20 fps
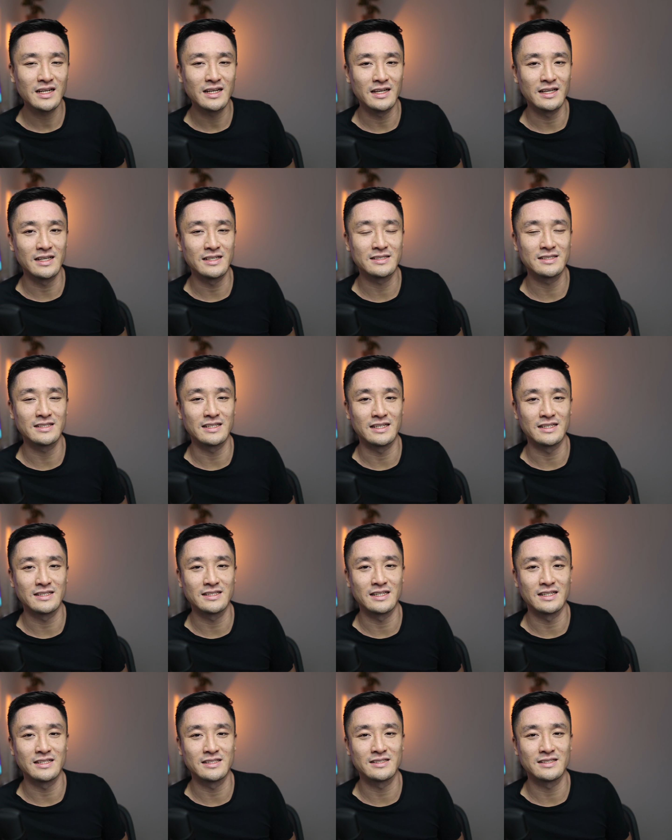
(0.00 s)

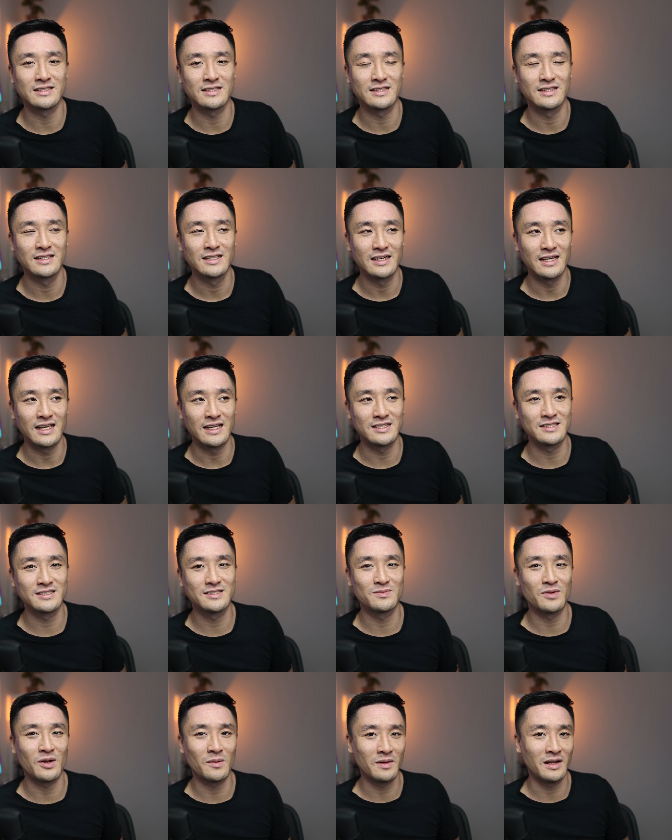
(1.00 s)

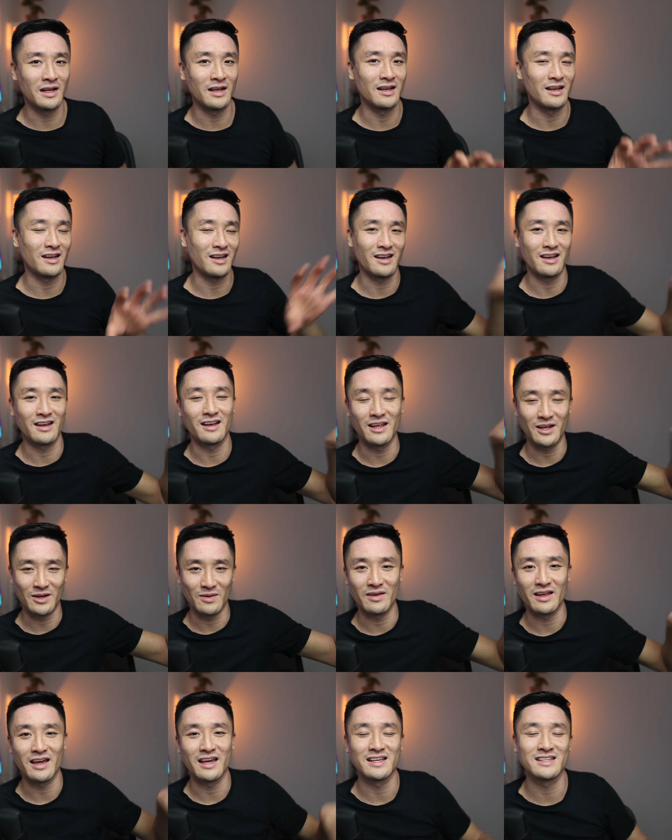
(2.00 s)
is probably
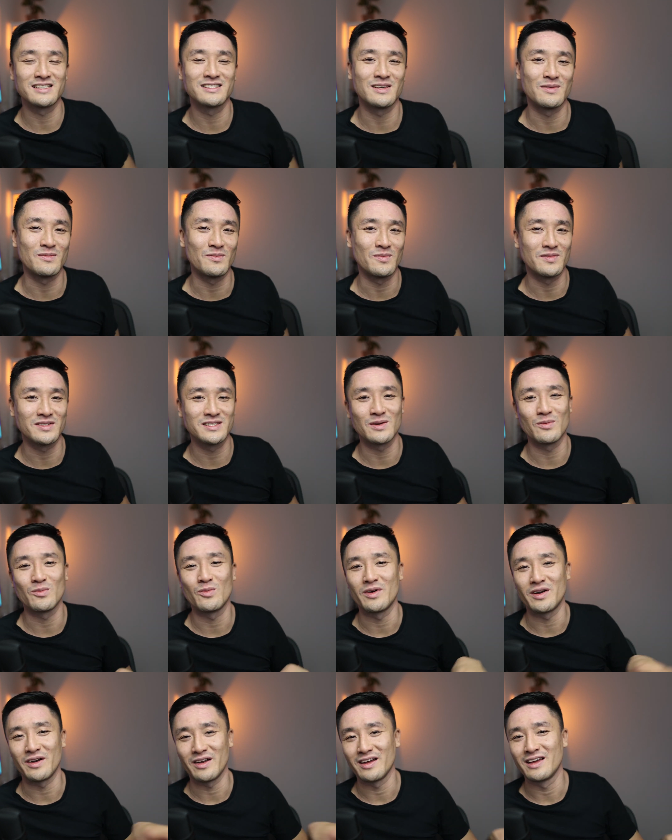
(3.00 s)
lying
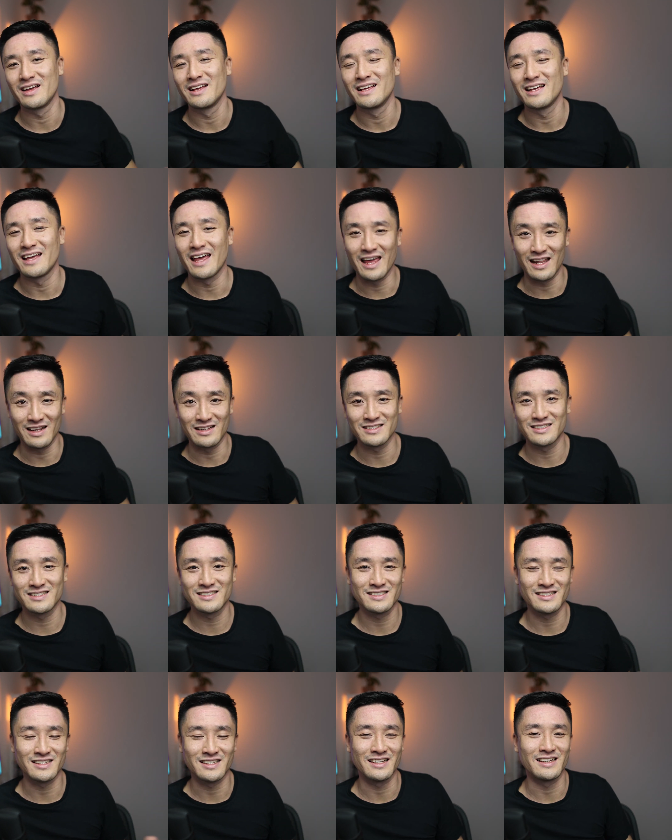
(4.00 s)
somewhere
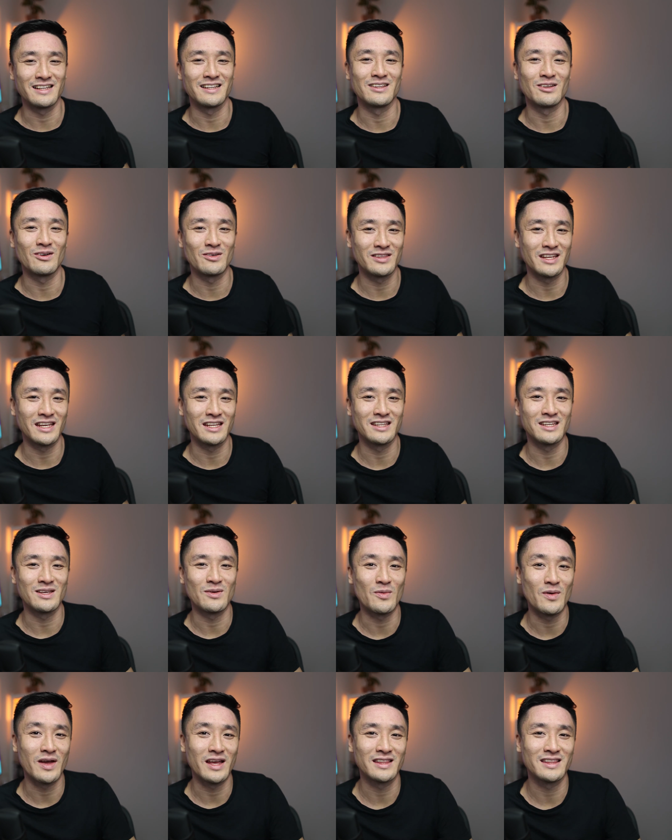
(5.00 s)
else and not in
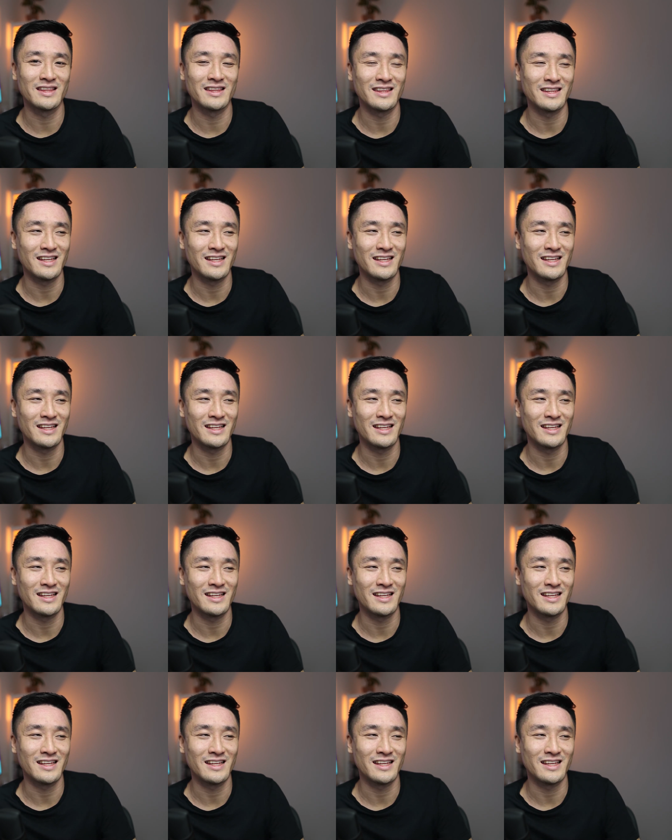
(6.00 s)
the red